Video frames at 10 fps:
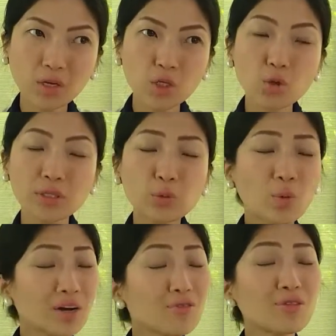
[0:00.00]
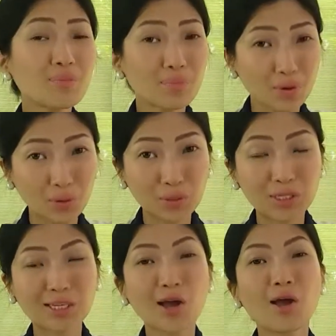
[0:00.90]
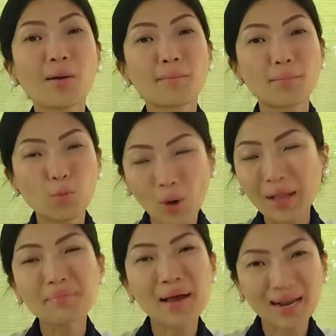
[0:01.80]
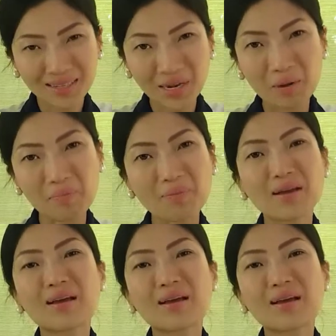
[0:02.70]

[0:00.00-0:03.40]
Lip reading: So it's one of the most well-backed up